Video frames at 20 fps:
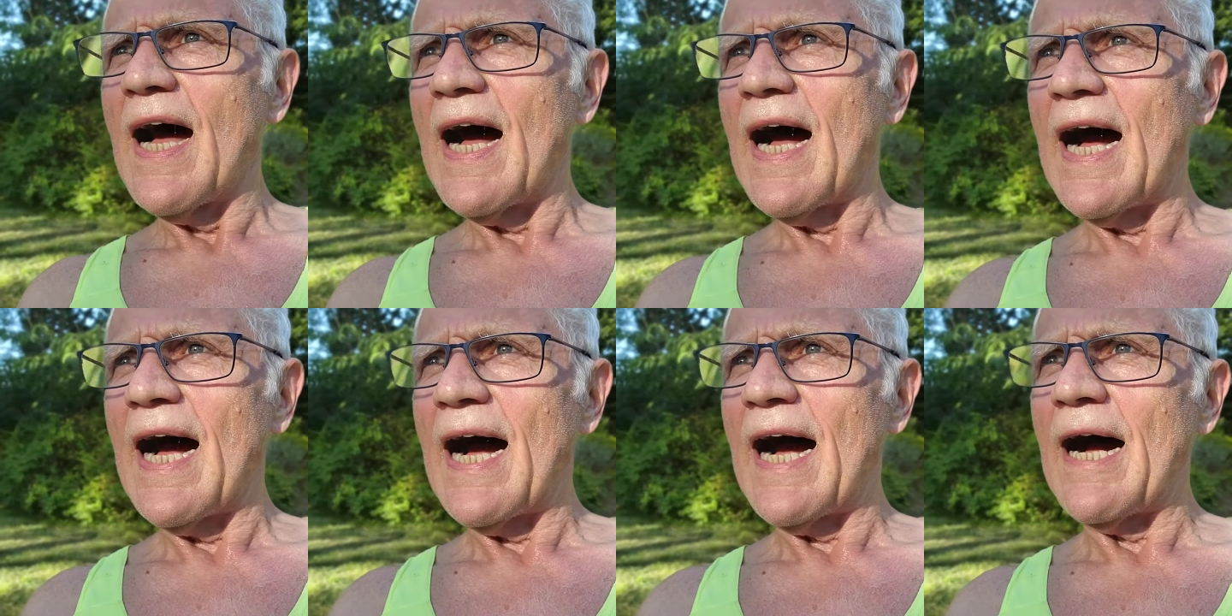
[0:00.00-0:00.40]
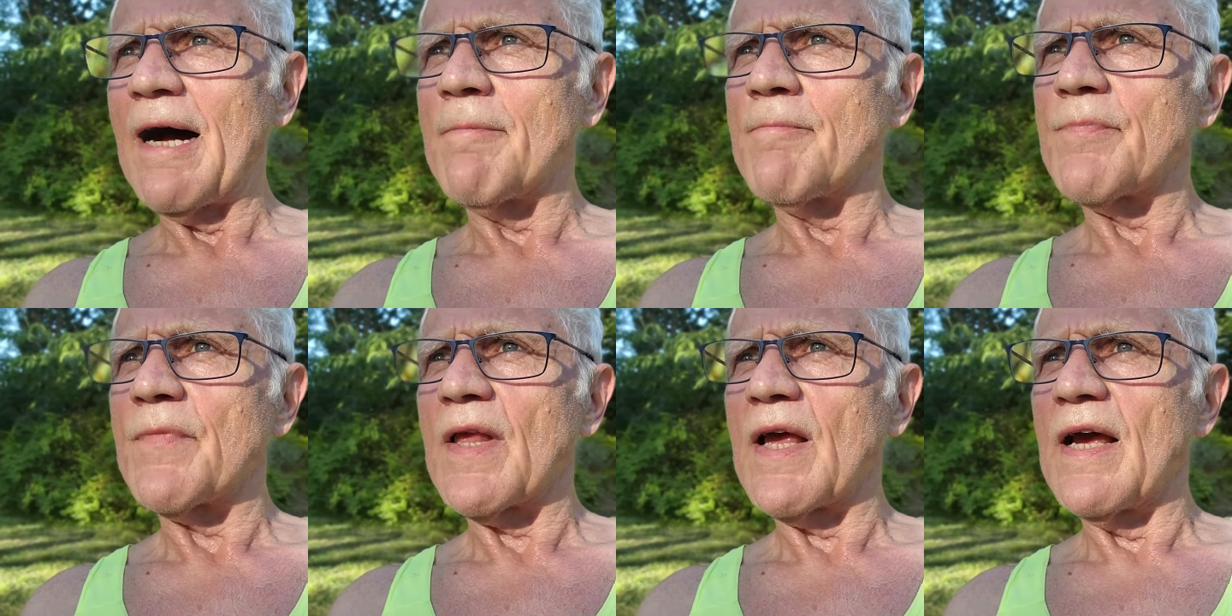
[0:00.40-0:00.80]

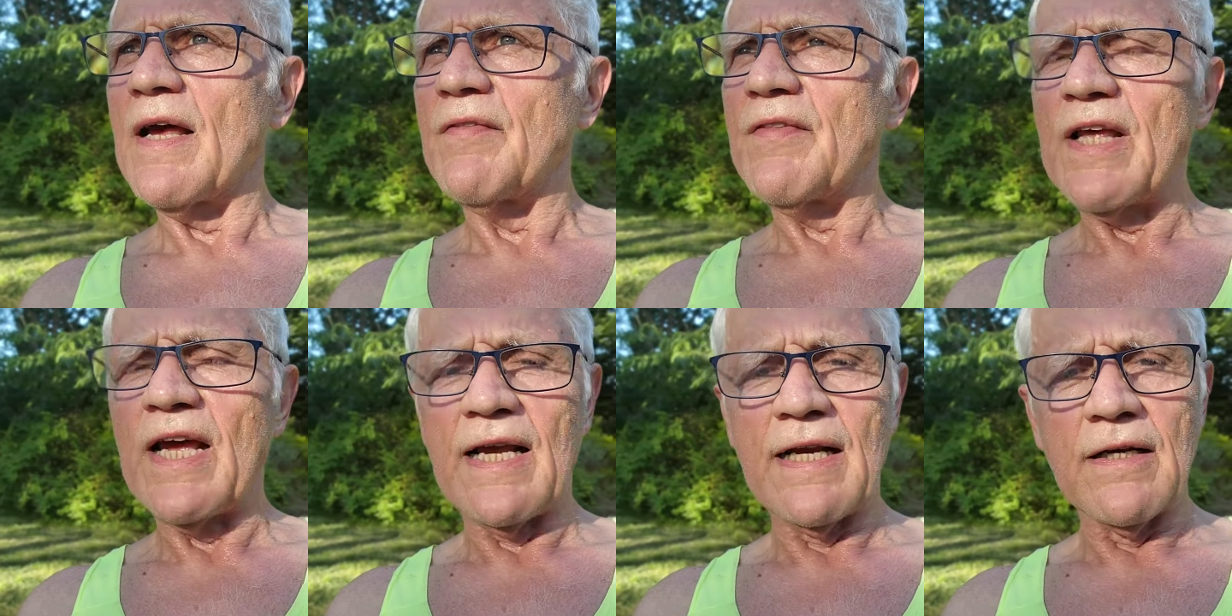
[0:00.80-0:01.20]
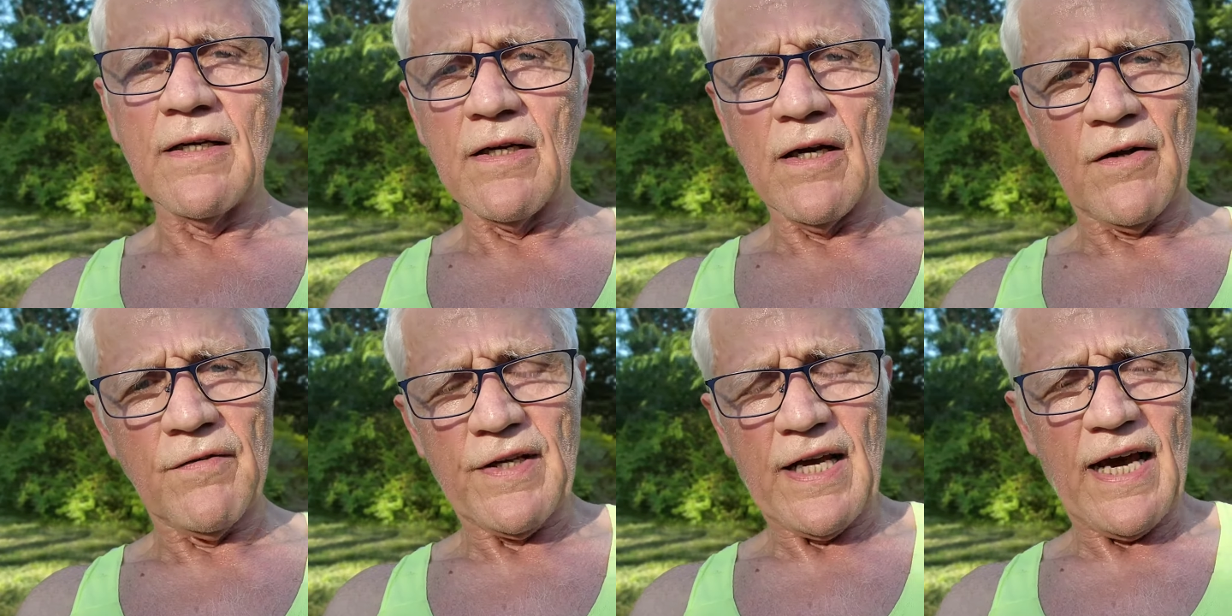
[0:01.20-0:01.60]
And
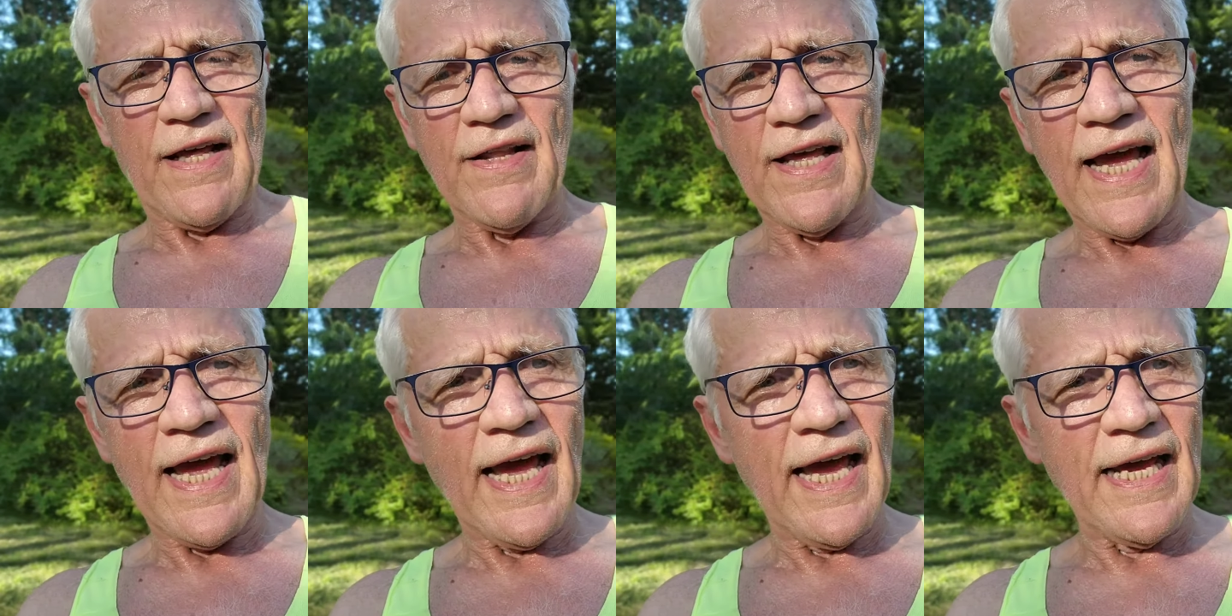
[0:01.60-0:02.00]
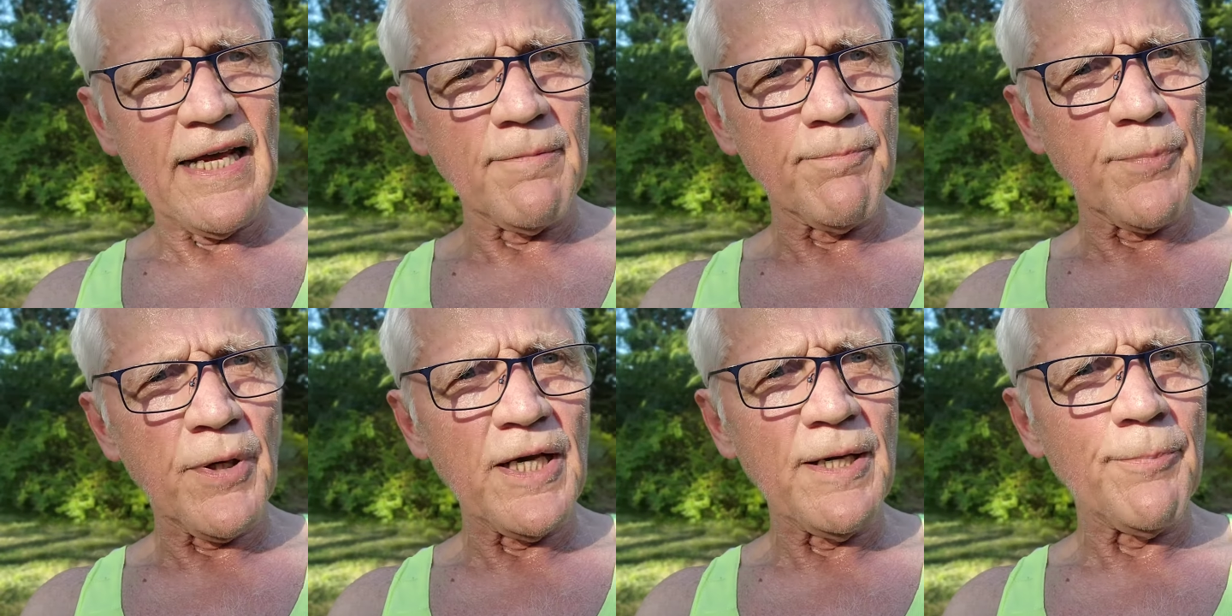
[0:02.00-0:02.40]
then on the other
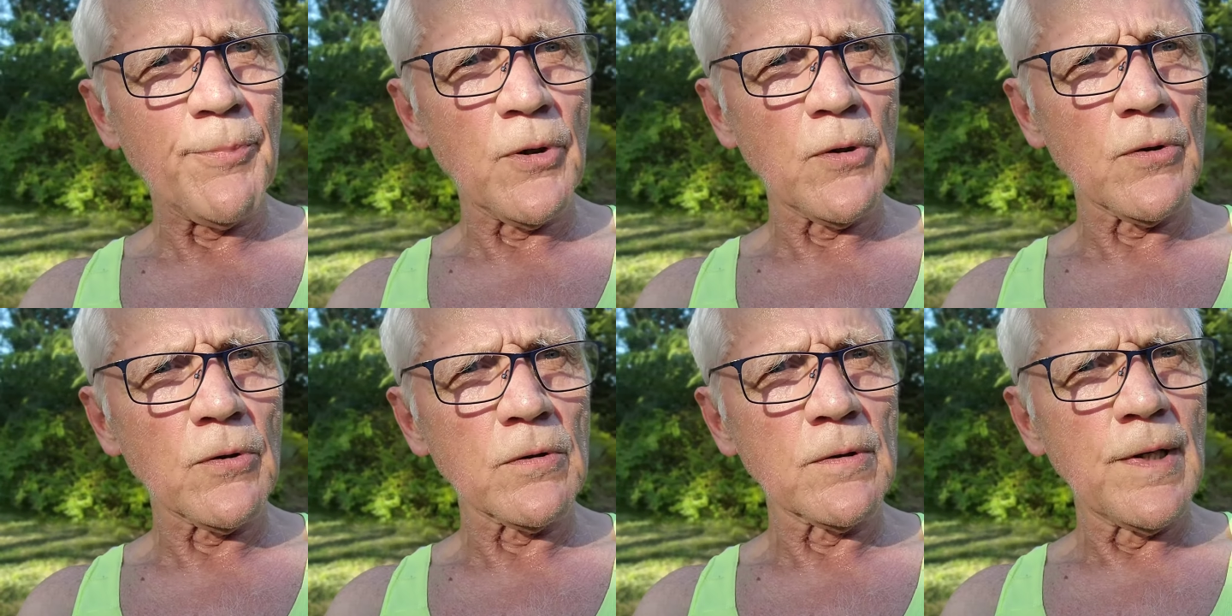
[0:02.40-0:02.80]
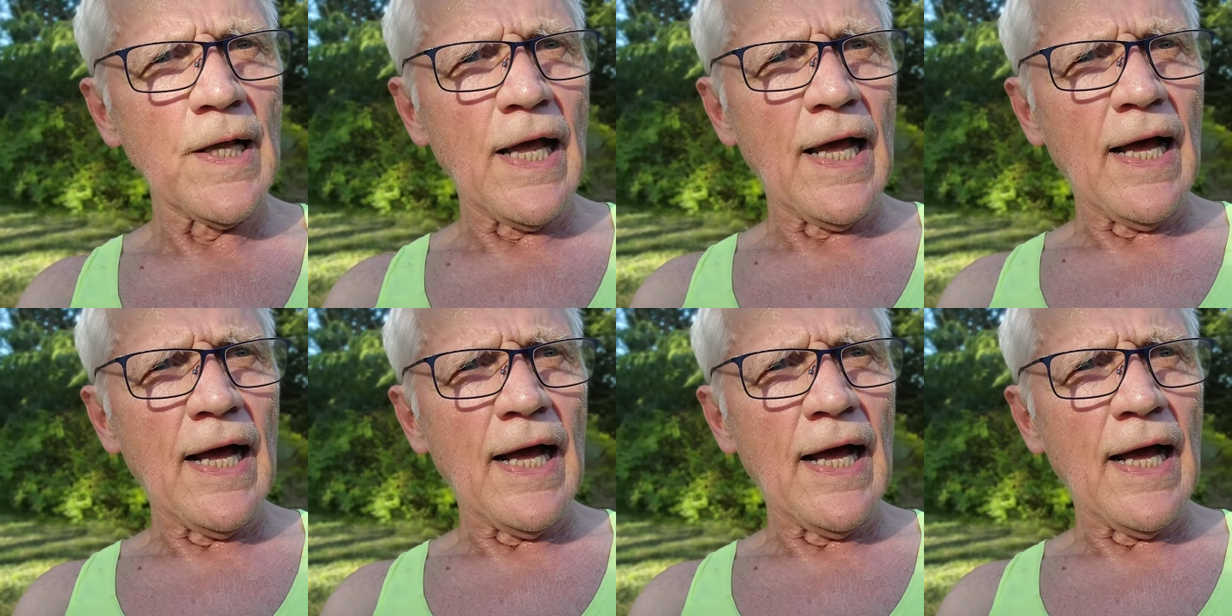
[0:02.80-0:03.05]
hand, people